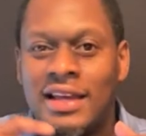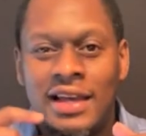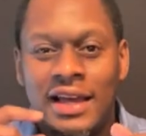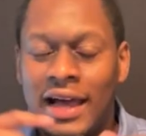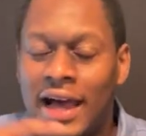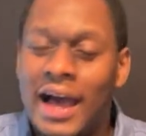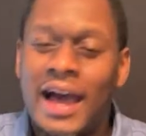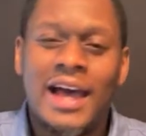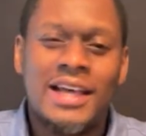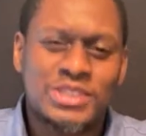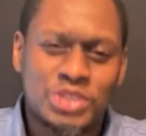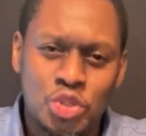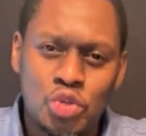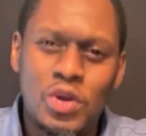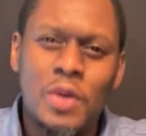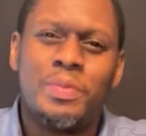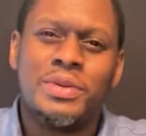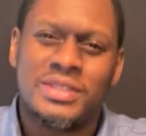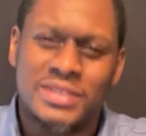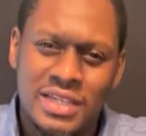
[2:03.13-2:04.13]
high school
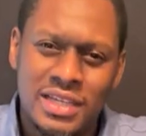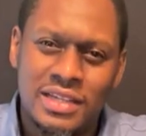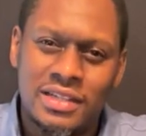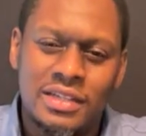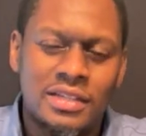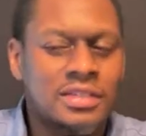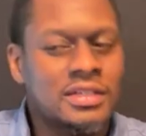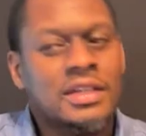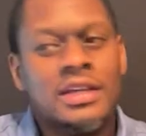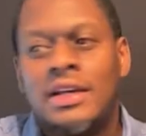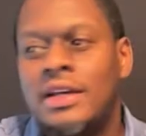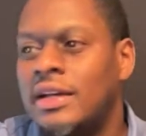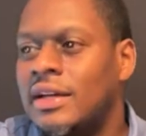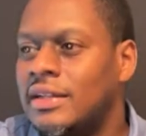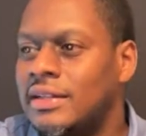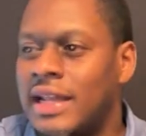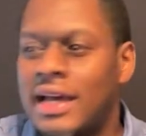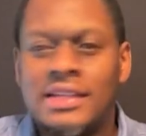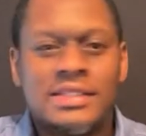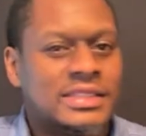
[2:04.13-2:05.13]
in particular,
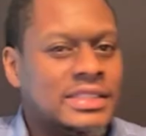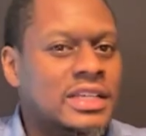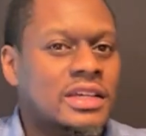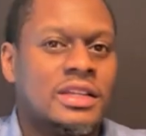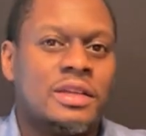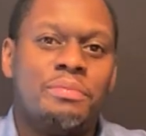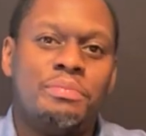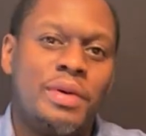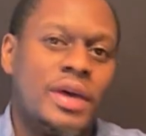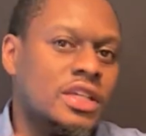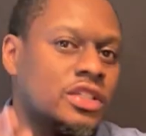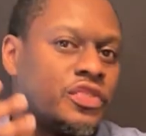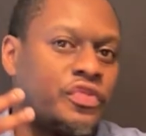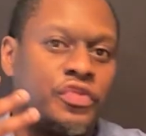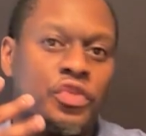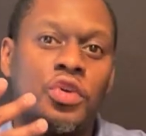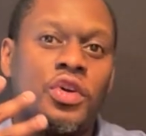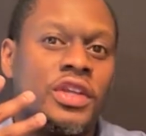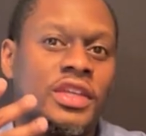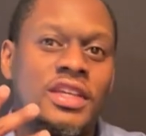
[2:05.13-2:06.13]
that's still the best
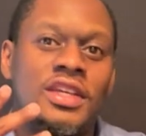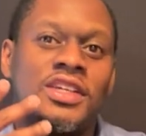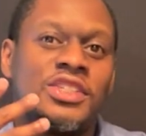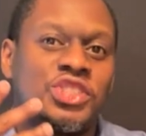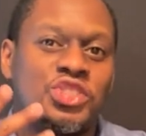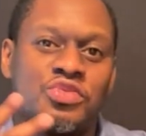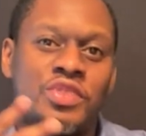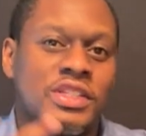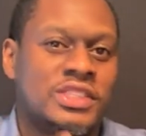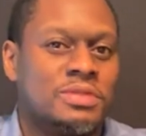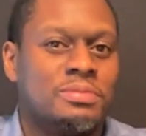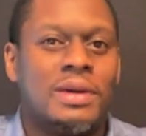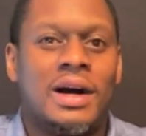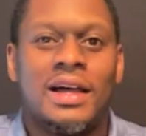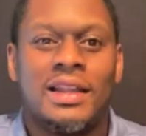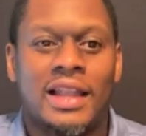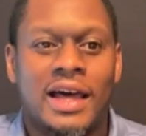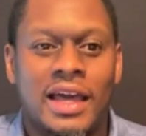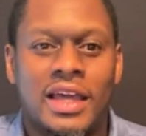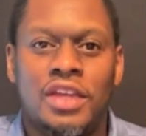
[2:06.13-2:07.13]
4-year stretch of my
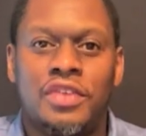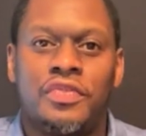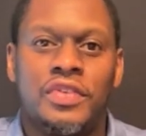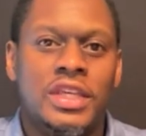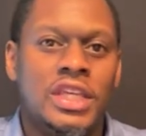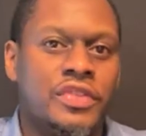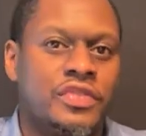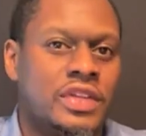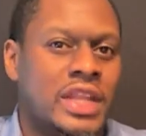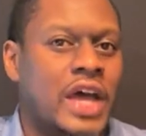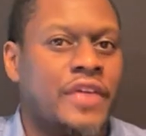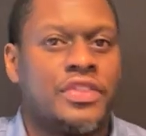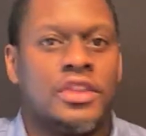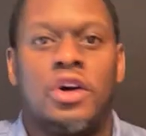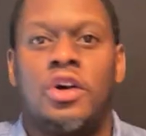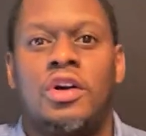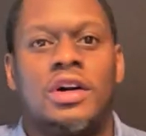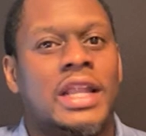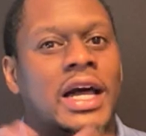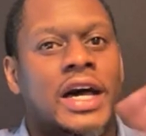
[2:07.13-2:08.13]
life, even after
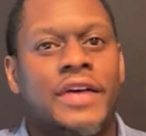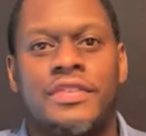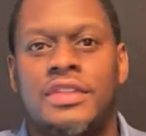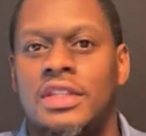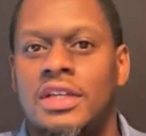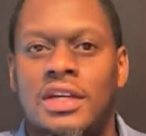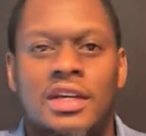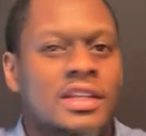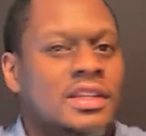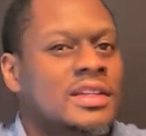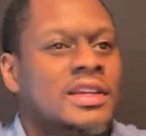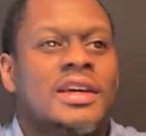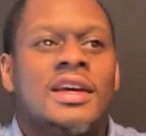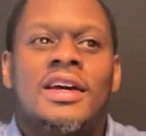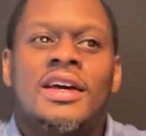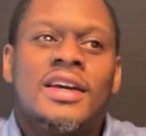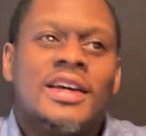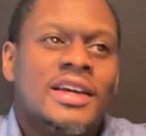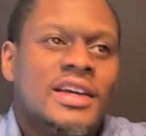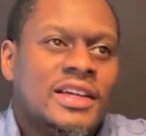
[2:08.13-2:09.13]
all I've done.
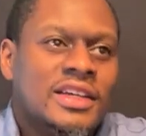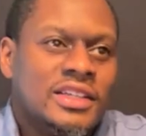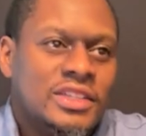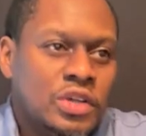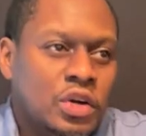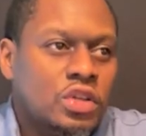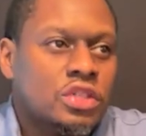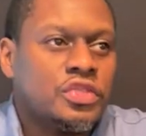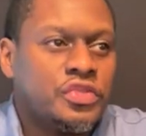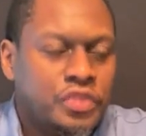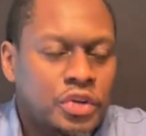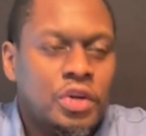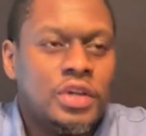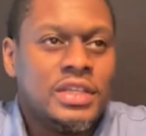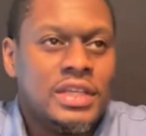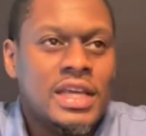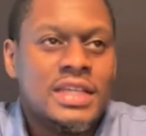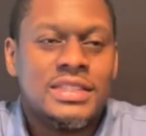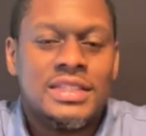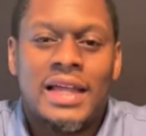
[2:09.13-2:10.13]
Those 4
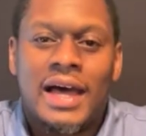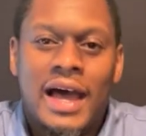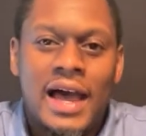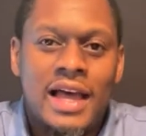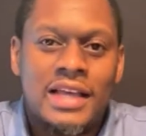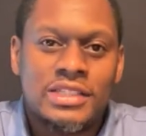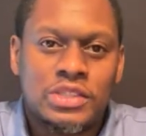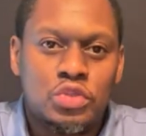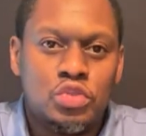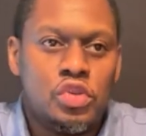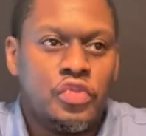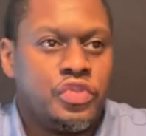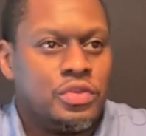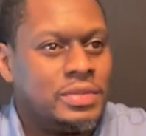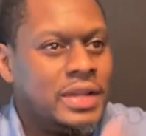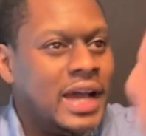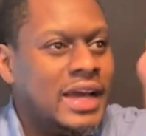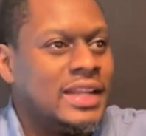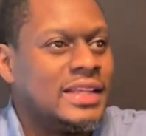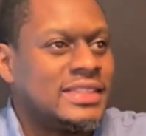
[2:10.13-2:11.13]
years in high school from
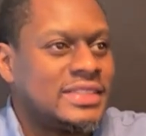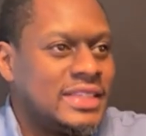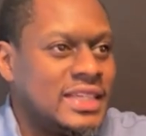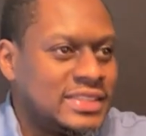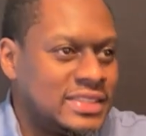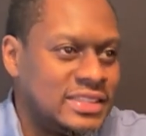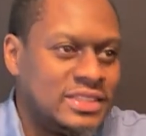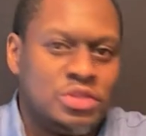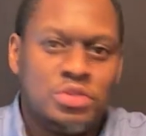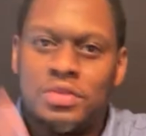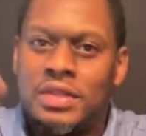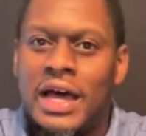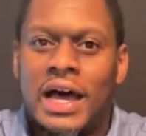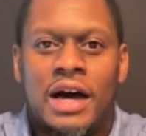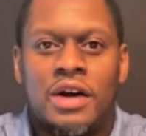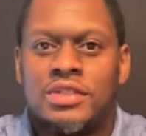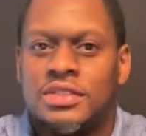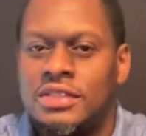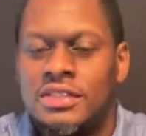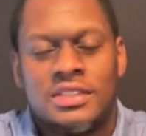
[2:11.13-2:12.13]
96 to
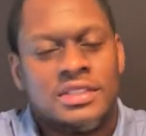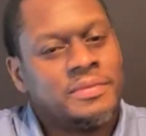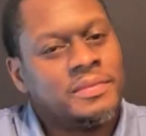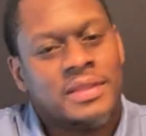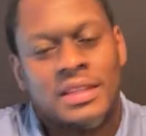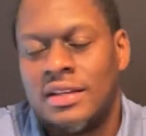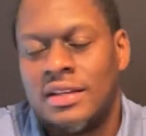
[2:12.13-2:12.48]
2000,